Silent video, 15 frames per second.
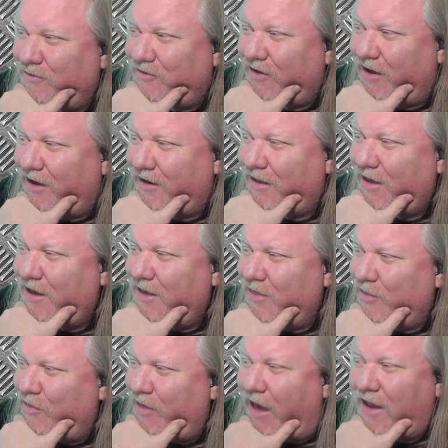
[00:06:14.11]
said,
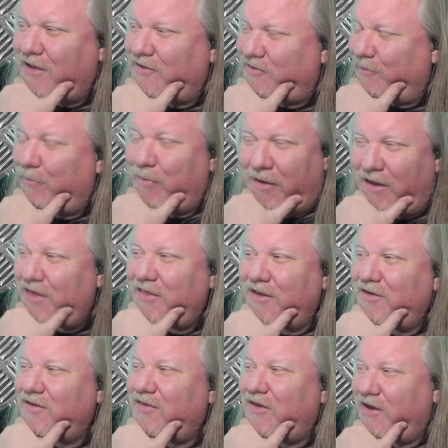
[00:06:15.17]
that is appealing
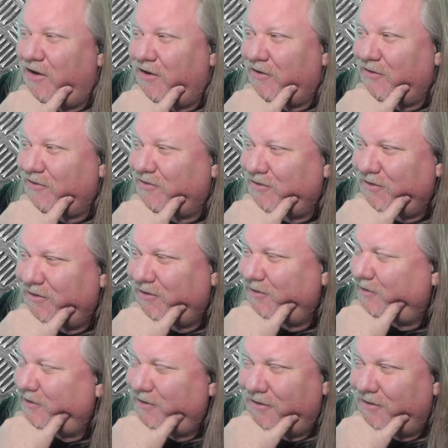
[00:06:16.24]
to the ears.
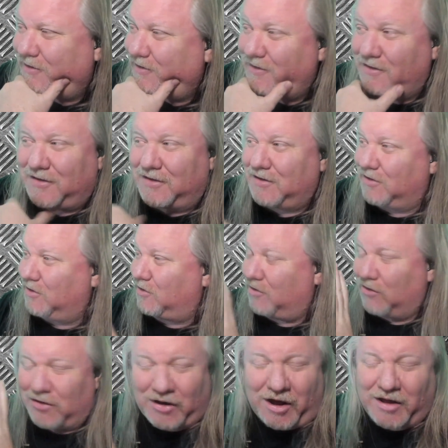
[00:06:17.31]

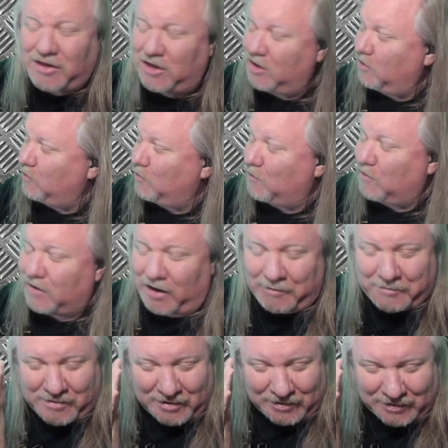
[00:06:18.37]
Good on you.
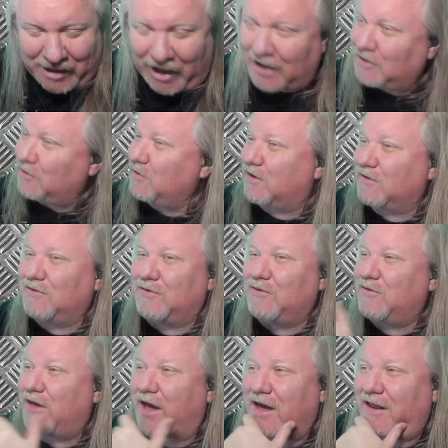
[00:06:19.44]
I'm glad you can
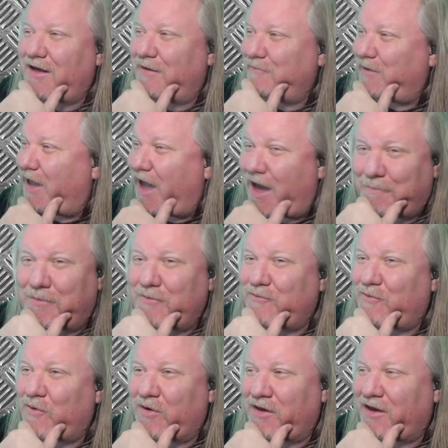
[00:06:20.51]
do that. I'm happy
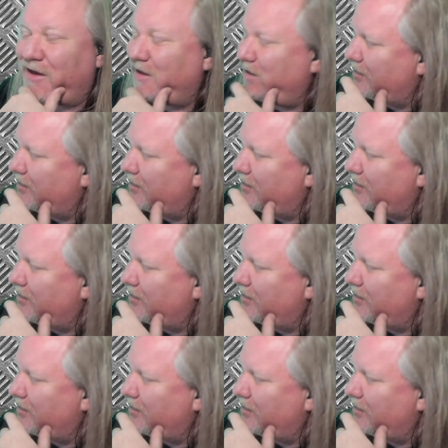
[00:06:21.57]
for you.